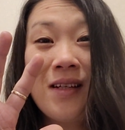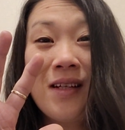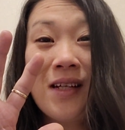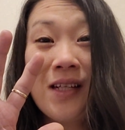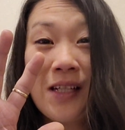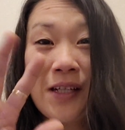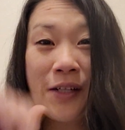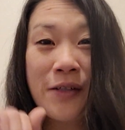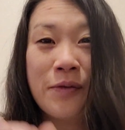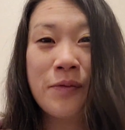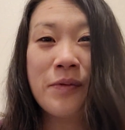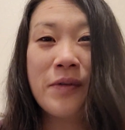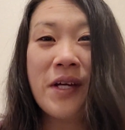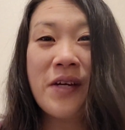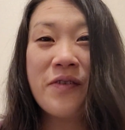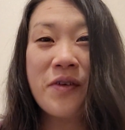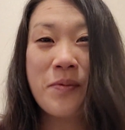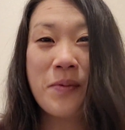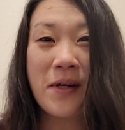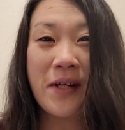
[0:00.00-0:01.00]
Hello,
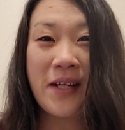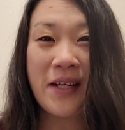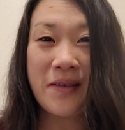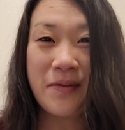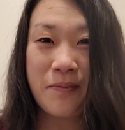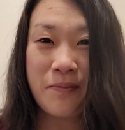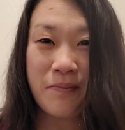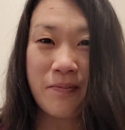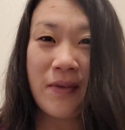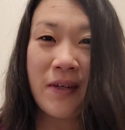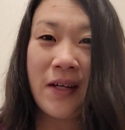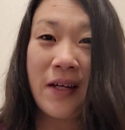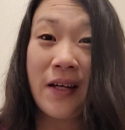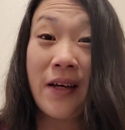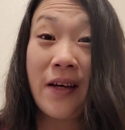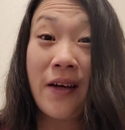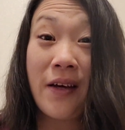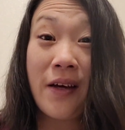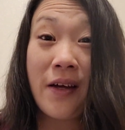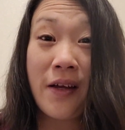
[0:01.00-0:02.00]
everybody.
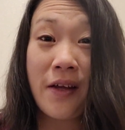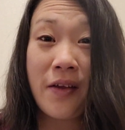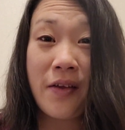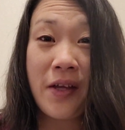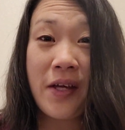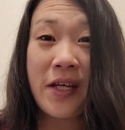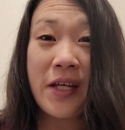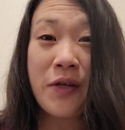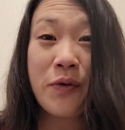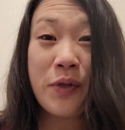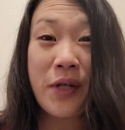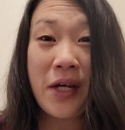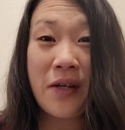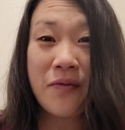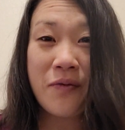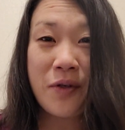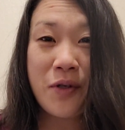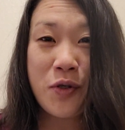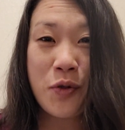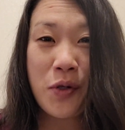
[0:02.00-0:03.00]
Thank you again
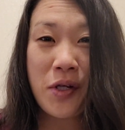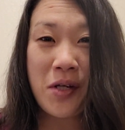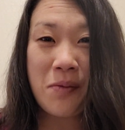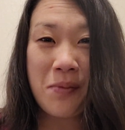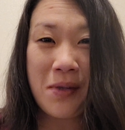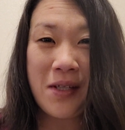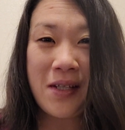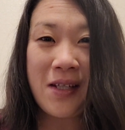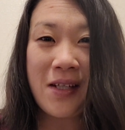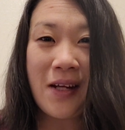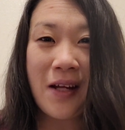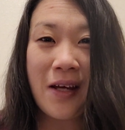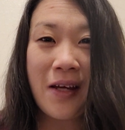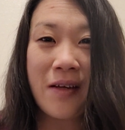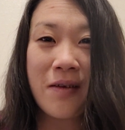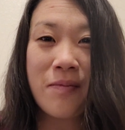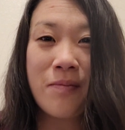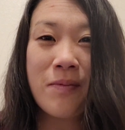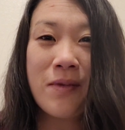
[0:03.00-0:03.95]
for joining me today.